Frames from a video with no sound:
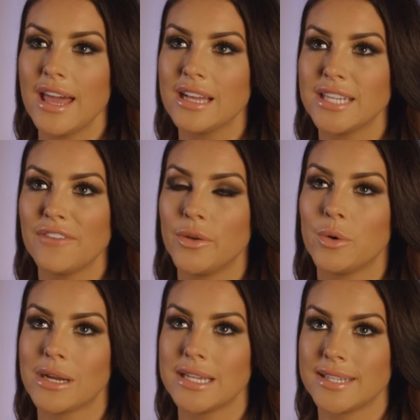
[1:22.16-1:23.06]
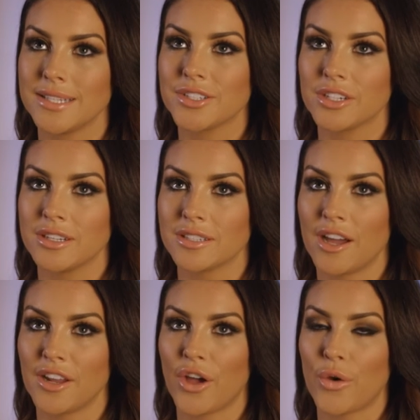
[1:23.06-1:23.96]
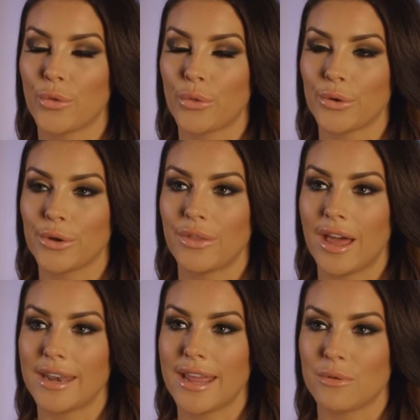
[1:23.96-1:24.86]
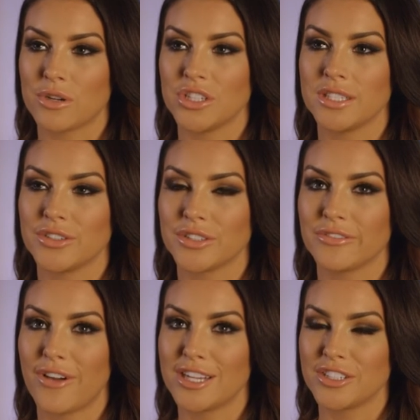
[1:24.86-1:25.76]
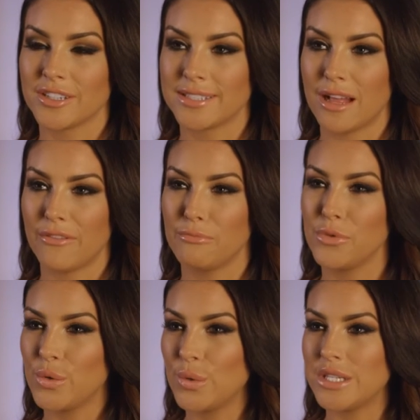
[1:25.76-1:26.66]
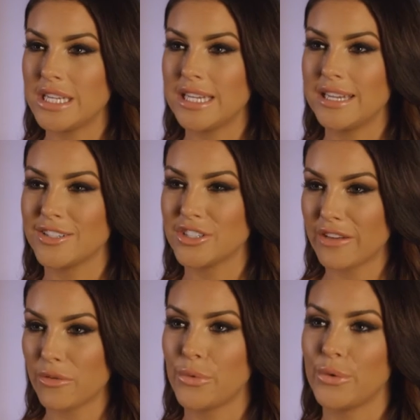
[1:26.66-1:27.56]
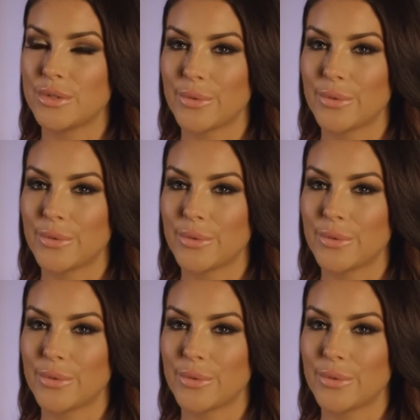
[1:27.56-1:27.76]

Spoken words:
Yeah, definitely. Well, my sister is kind of going through that now where she's just finding herself moody and she's having mood